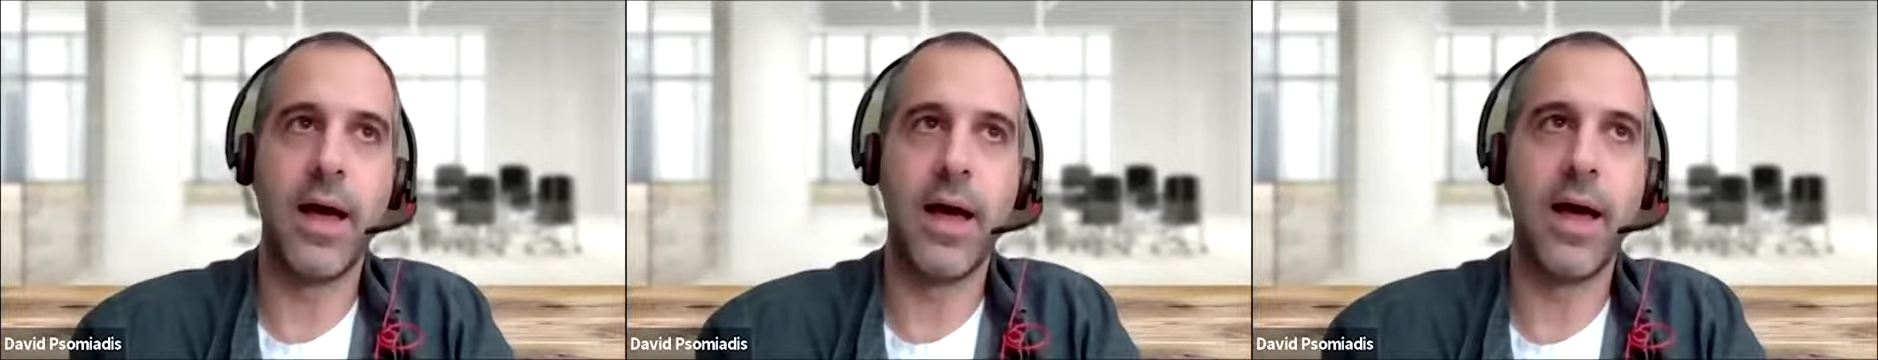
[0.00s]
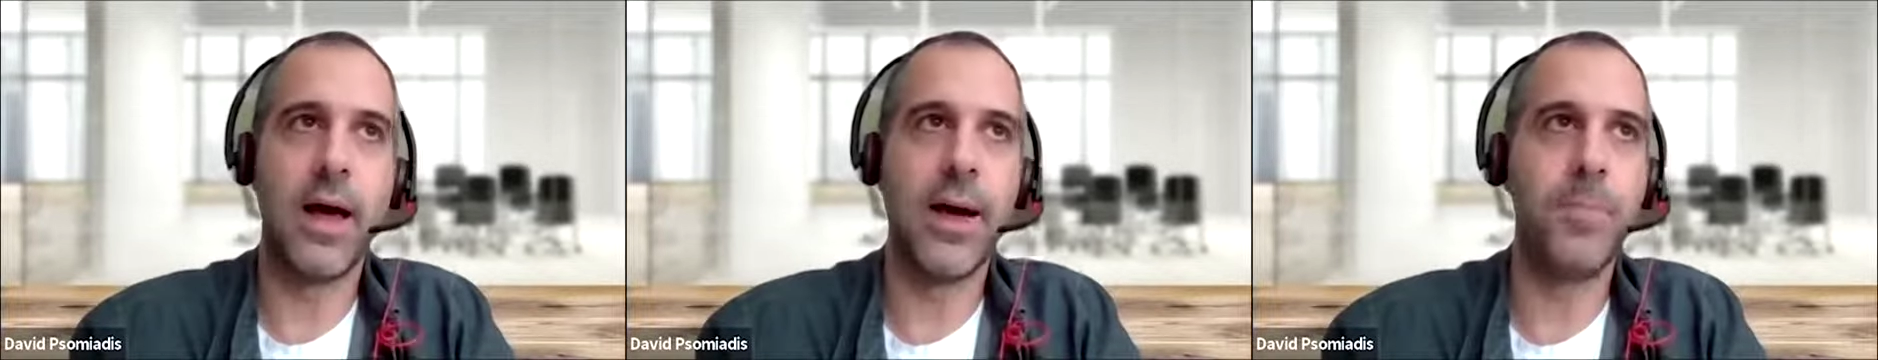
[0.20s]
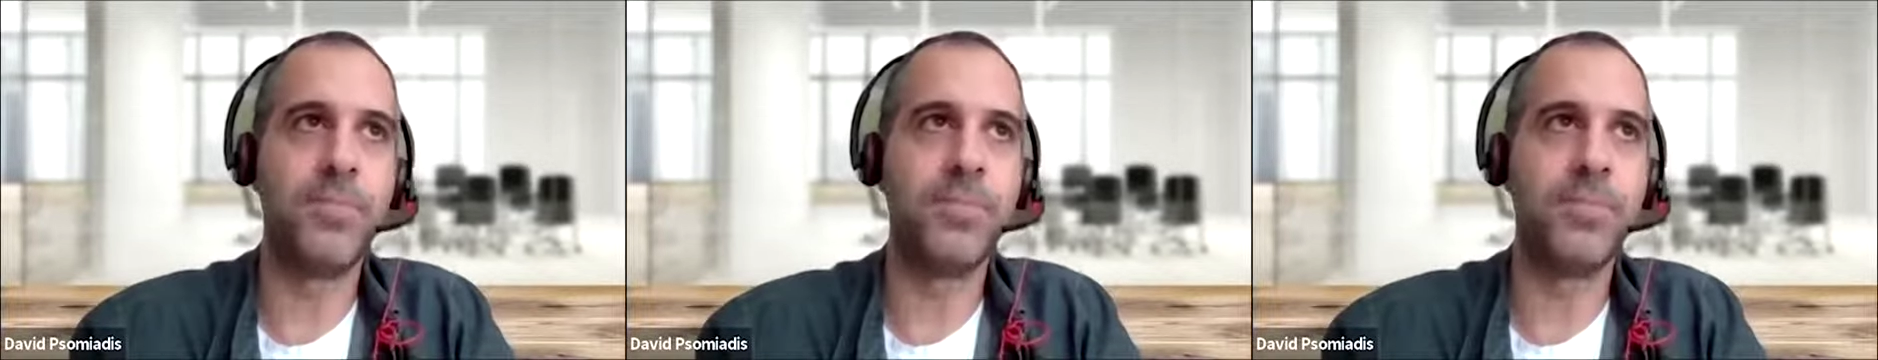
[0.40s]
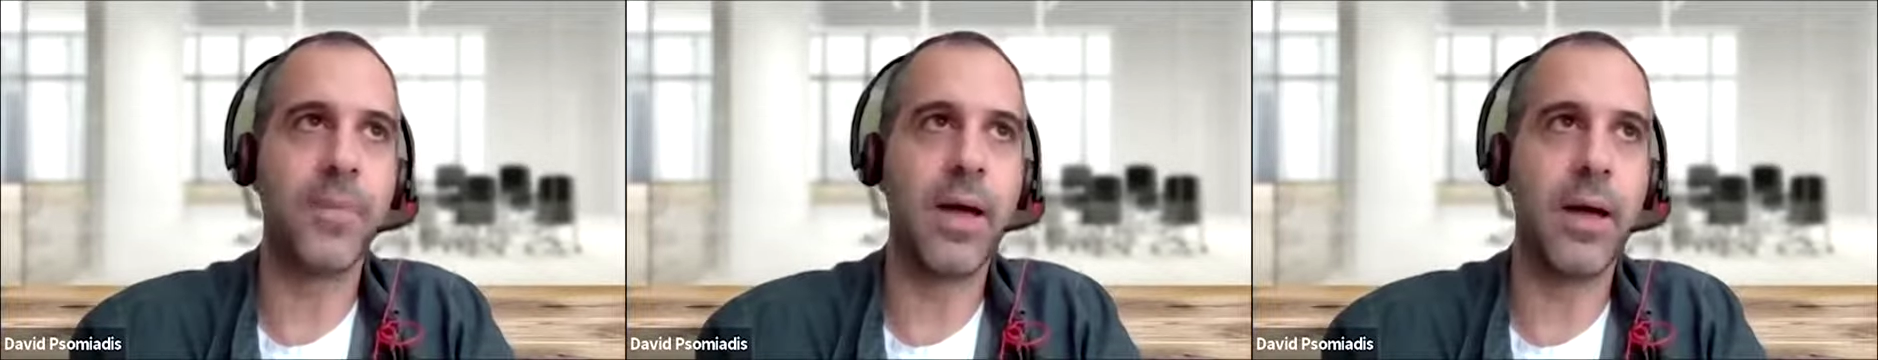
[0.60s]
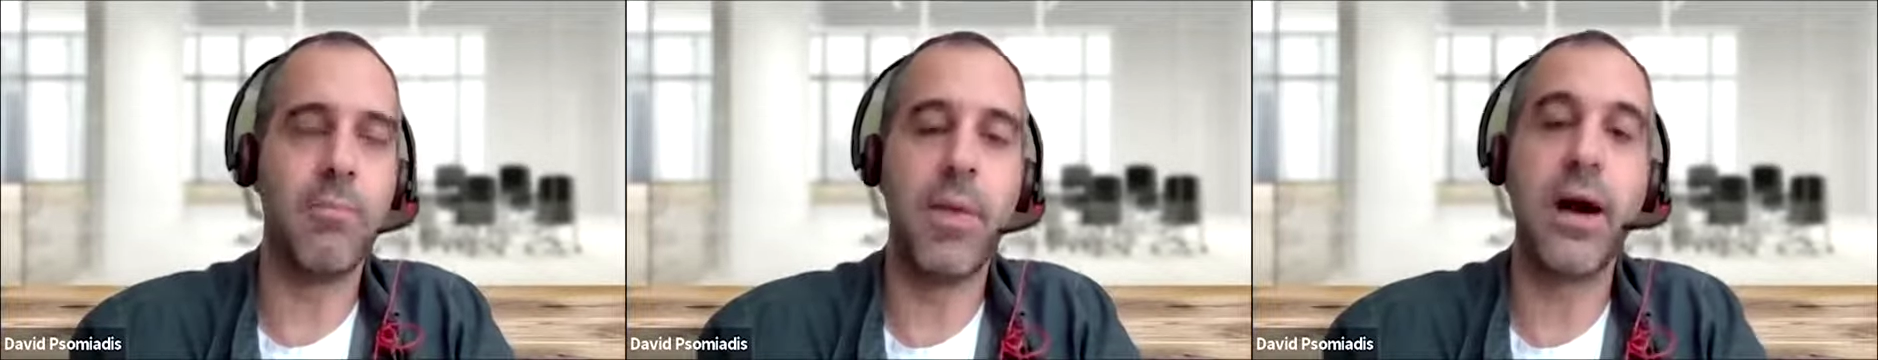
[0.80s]

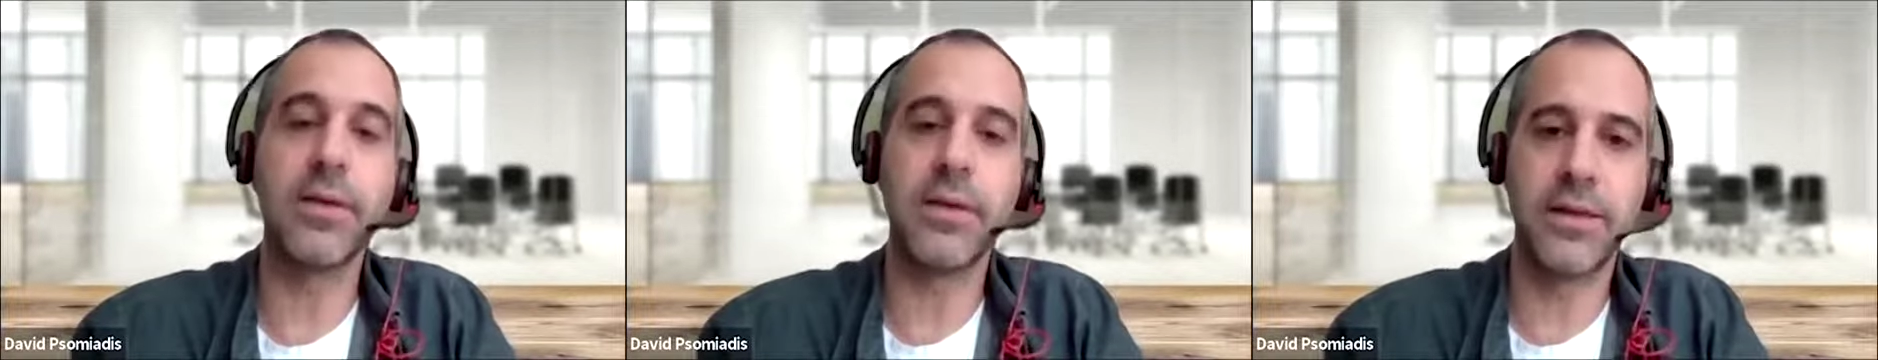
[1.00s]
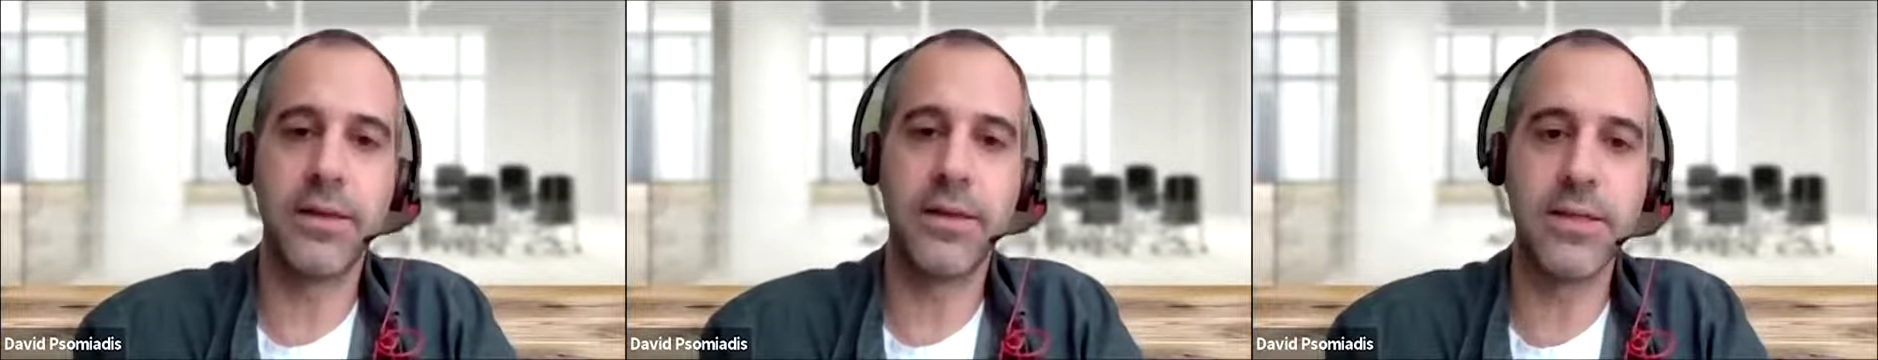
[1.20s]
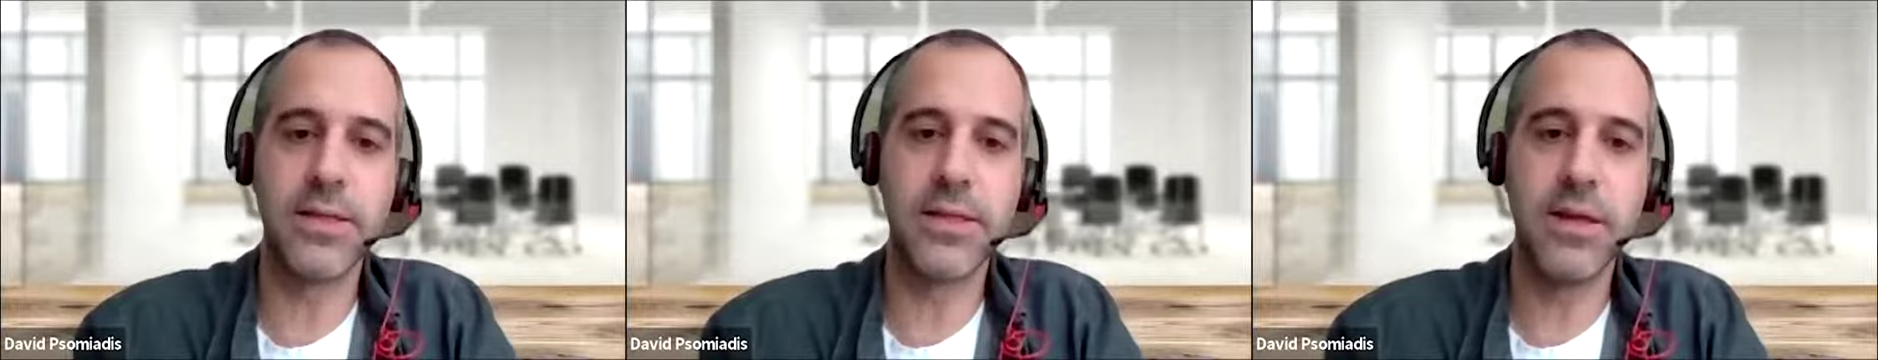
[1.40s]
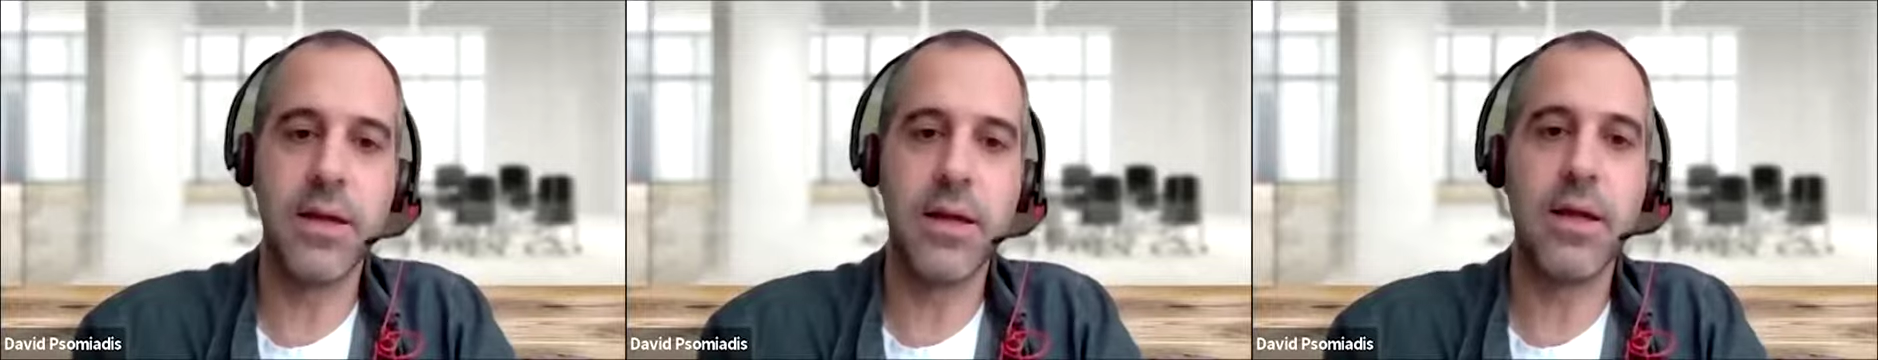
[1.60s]
markers